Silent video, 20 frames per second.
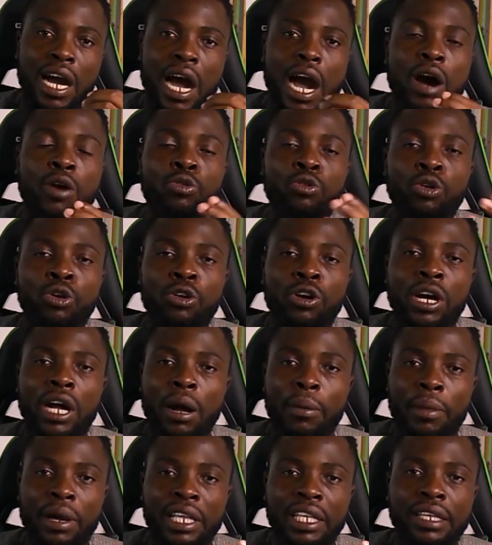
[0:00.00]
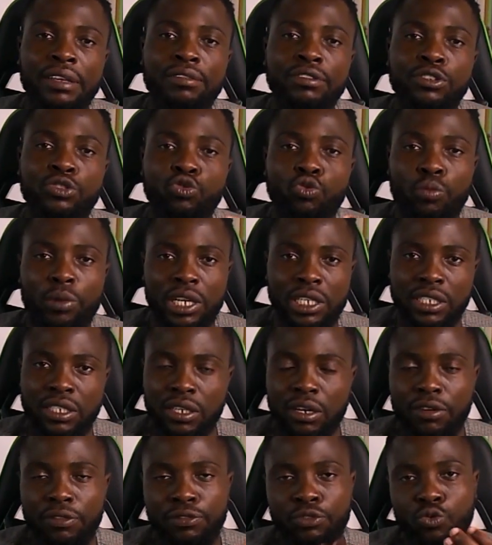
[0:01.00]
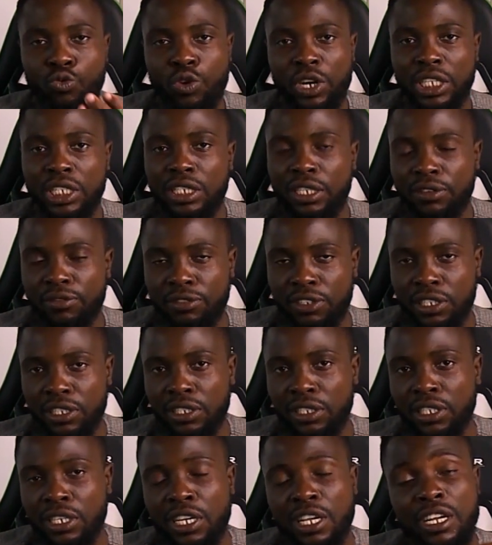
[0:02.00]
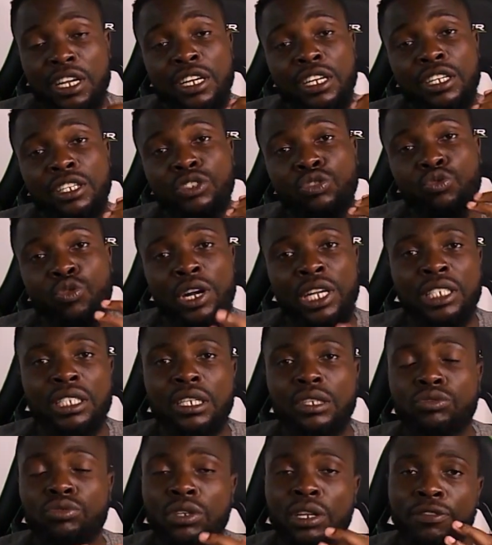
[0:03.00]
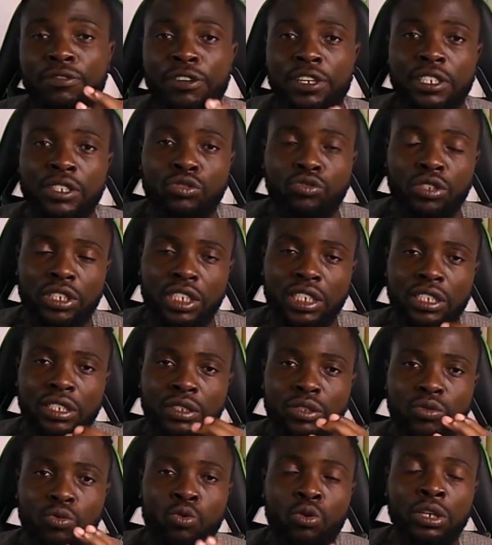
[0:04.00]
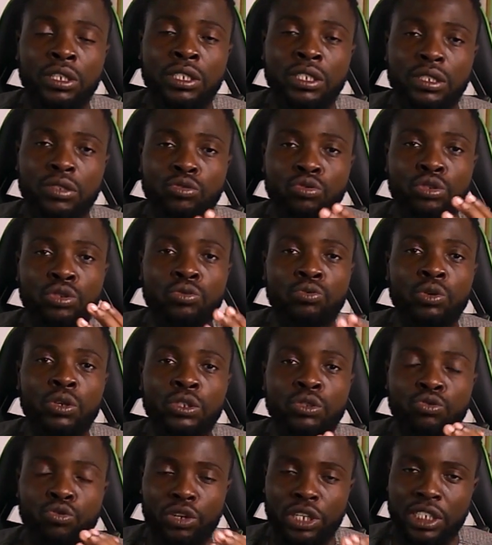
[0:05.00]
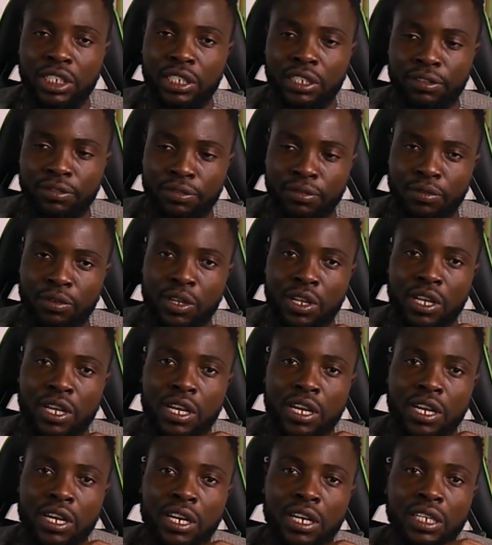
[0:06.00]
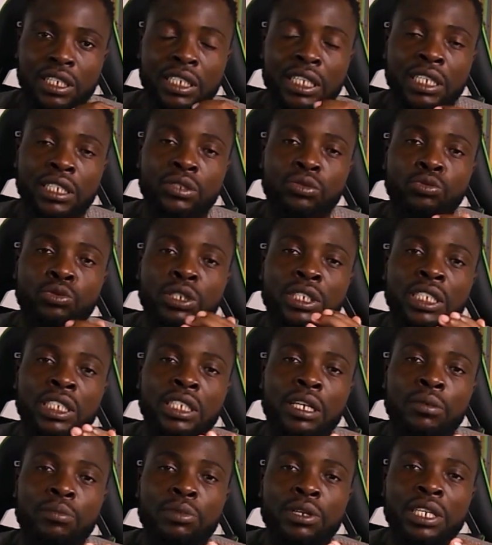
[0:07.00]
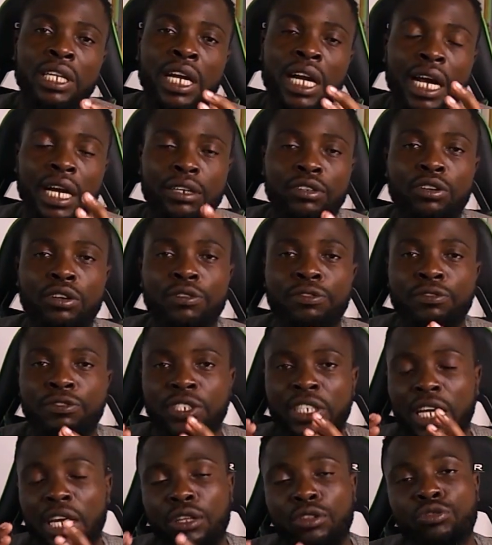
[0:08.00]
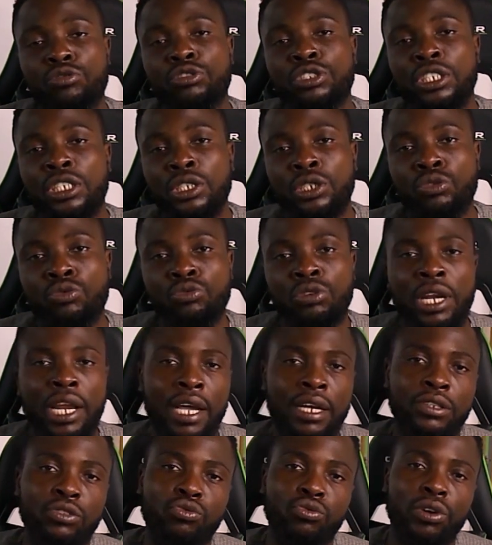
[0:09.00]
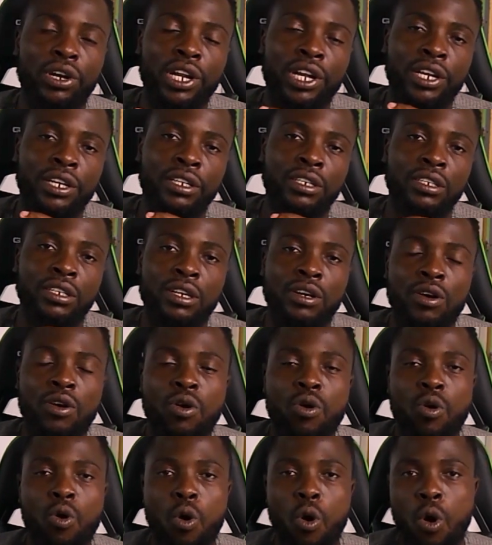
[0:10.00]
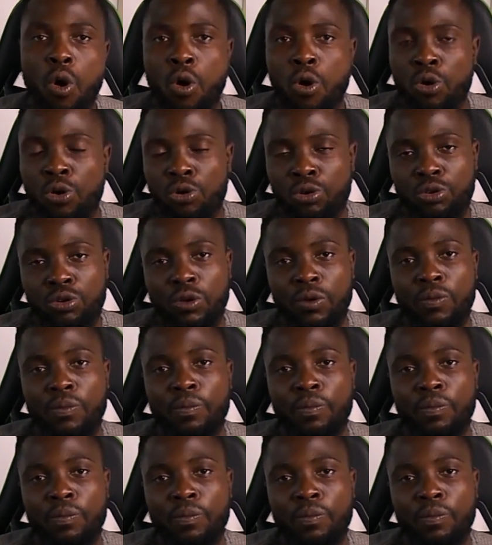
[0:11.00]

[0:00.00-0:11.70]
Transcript: how long am I giving to myself to achieve this? To answer to the first question, what do you want to achieve? This will determine the kind of technology you would like to learn or